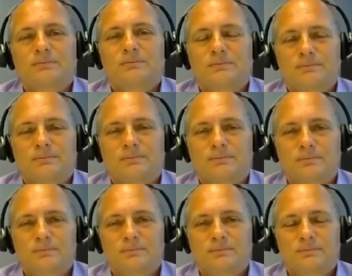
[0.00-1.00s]

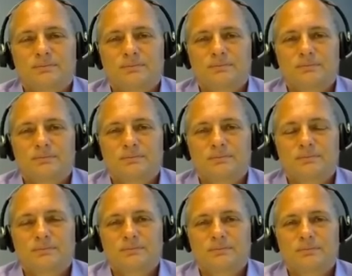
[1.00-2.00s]

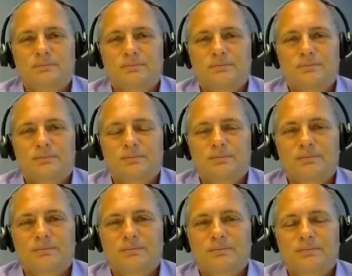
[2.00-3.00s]

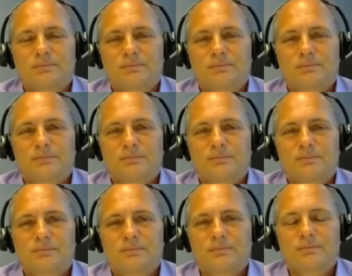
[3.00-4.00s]

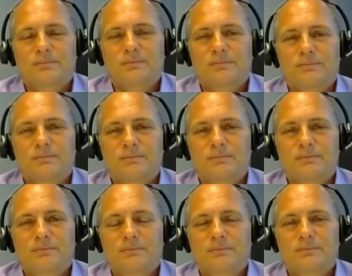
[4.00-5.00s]

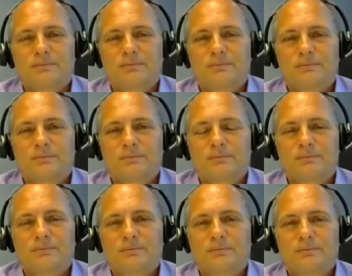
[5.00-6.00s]

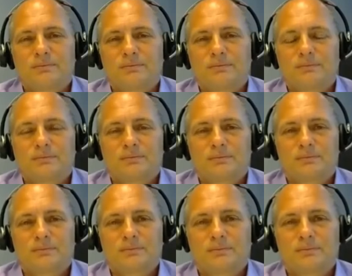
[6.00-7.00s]

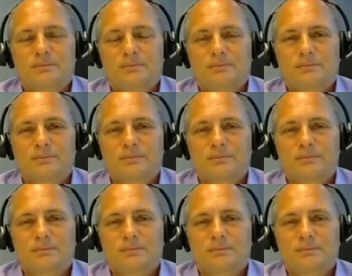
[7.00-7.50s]
The person shown says nothing.